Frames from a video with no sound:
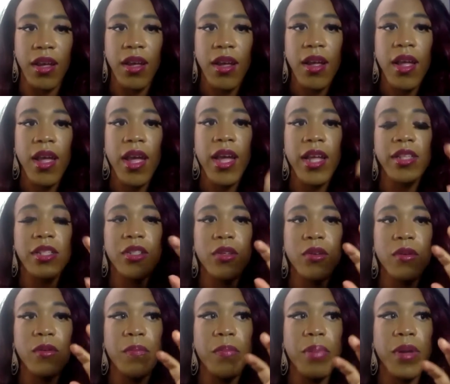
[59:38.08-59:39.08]
and
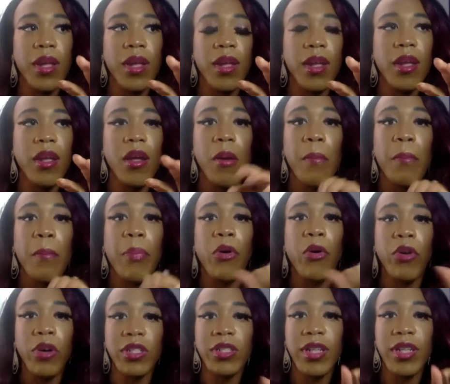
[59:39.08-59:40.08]
to be
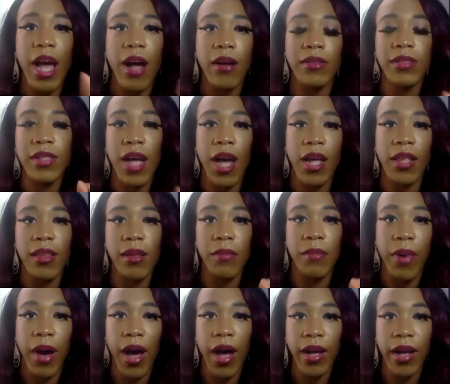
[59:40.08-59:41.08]
push outside the
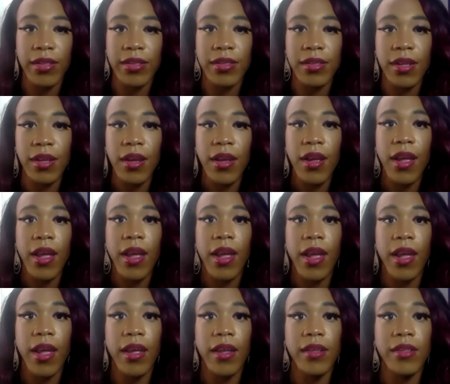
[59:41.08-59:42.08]
box
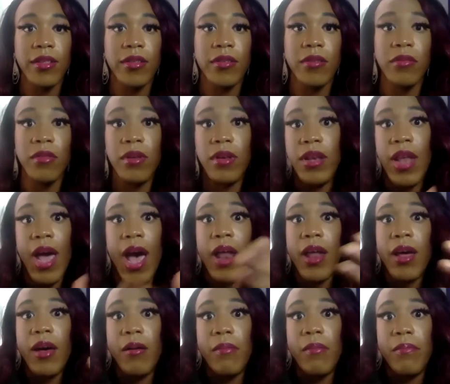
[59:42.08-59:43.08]
and to not
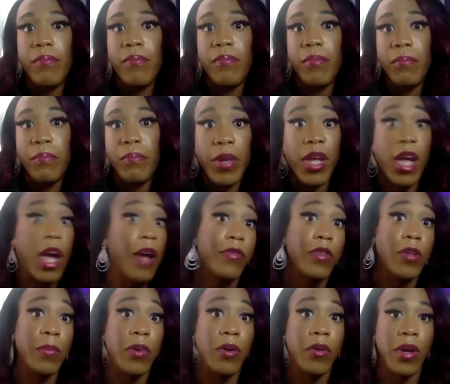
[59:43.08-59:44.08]
be
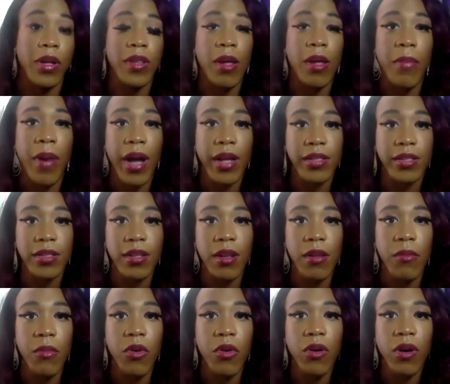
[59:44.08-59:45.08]
comfortable in that box
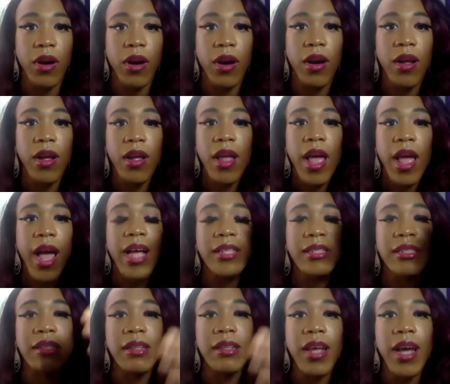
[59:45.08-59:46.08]
anymore
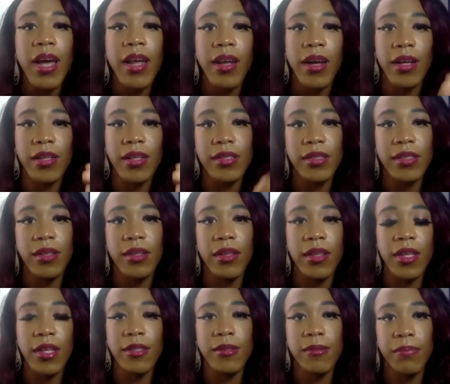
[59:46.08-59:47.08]
has led us to
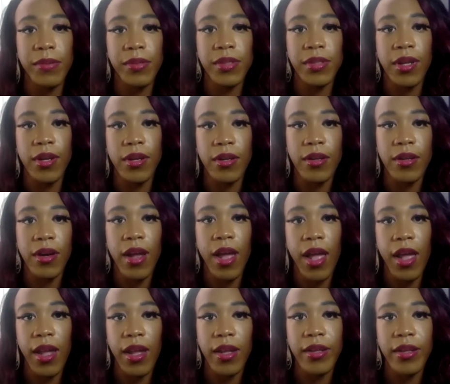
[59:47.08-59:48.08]
this particular
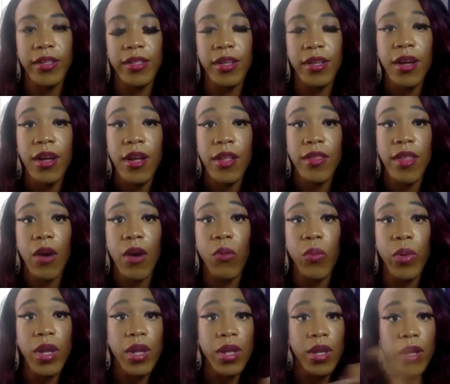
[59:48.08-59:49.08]
age that
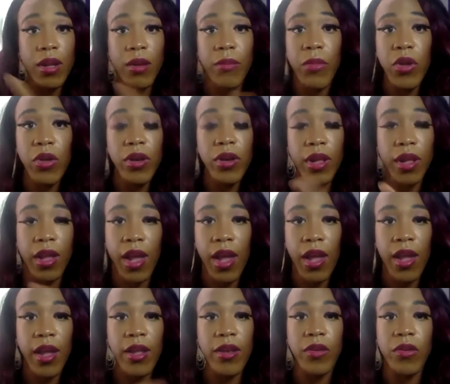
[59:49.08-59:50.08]
we can
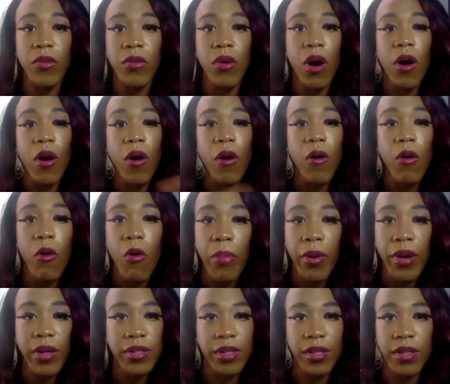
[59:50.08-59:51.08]
communicate and do a whole
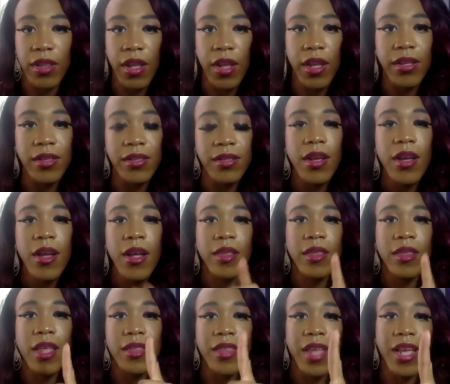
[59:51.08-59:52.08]
bunch of things
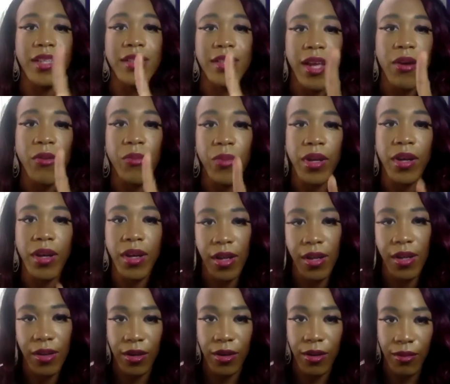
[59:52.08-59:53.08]
that they said we couldn't do,